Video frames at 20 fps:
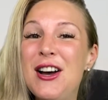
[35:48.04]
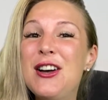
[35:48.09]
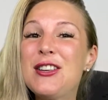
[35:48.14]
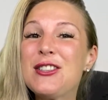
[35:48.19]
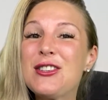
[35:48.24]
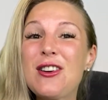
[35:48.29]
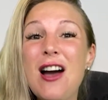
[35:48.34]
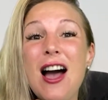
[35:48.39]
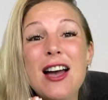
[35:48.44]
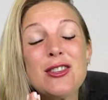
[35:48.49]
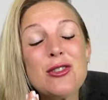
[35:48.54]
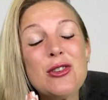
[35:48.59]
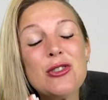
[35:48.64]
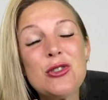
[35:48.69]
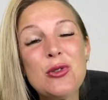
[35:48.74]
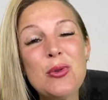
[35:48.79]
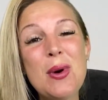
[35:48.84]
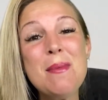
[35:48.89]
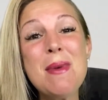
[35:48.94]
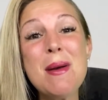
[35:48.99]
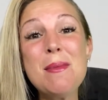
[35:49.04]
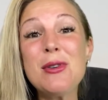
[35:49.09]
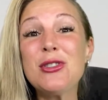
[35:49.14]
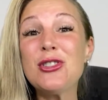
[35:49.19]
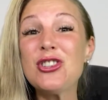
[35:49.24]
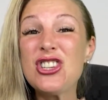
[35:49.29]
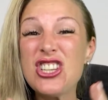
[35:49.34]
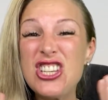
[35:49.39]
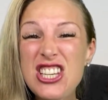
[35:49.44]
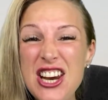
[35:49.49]
So guys, also remember
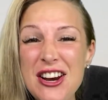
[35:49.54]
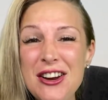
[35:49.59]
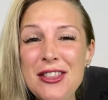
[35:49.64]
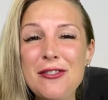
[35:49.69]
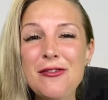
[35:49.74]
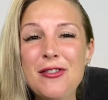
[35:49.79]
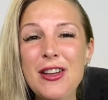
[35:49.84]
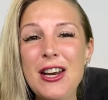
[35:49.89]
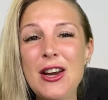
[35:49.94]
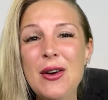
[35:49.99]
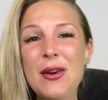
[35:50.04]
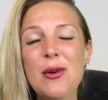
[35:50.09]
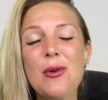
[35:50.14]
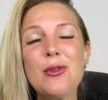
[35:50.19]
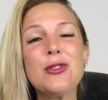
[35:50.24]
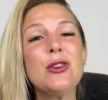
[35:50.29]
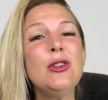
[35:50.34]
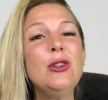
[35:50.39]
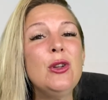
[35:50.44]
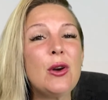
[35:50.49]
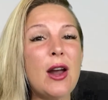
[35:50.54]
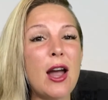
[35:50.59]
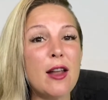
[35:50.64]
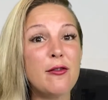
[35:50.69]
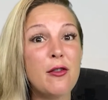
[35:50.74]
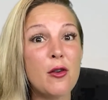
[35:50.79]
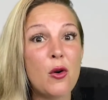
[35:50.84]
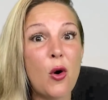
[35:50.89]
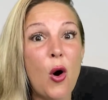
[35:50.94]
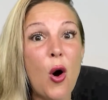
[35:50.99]
to share the video and also look out
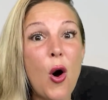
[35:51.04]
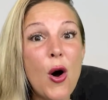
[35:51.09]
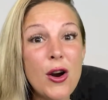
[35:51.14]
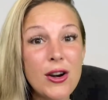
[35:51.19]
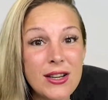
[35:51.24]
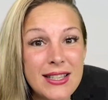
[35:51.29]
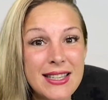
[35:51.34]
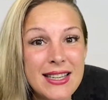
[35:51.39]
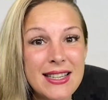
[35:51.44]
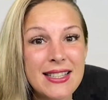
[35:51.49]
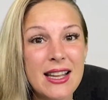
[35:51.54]
for courses